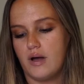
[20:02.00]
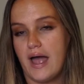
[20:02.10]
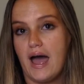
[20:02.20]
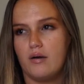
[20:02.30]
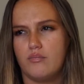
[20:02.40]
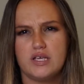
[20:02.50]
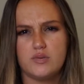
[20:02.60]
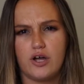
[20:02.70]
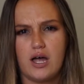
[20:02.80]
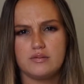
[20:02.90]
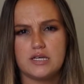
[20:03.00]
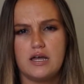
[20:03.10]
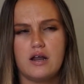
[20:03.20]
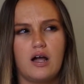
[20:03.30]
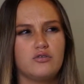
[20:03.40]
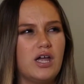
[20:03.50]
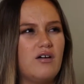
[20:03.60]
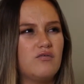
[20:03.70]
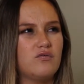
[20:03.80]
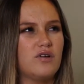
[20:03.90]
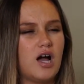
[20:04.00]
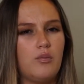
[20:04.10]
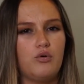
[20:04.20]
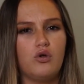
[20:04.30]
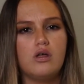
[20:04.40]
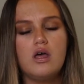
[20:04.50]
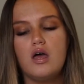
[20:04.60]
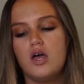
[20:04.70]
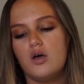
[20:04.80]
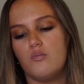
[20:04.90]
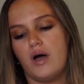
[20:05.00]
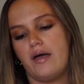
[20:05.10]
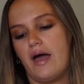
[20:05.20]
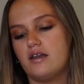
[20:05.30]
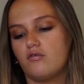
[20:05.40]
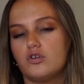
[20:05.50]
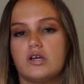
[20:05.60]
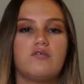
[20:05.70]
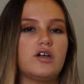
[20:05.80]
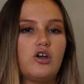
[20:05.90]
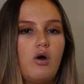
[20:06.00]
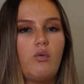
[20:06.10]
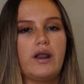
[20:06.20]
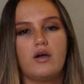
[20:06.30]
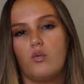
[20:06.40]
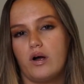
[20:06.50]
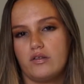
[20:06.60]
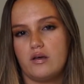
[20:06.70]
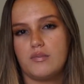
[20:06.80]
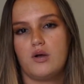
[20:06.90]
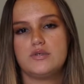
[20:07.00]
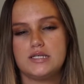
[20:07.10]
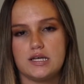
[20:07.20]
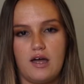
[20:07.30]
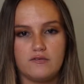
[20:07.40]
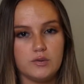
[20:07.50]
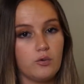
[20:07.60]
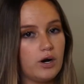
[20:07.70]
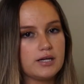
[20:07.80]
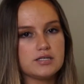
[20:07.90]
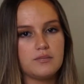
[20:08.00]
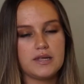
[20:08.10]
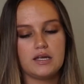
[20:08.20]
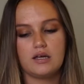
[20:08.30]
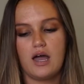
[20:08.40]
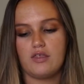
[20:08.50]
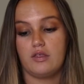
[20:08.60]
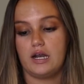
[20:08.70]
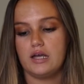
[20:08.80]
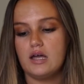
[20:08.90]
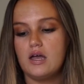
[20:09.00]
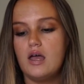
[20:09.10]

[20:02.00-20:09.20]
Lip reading: my baseball caps again. I only have a couple, but I never like figure out when I could wear them. I always think I have to be wearing something athletic.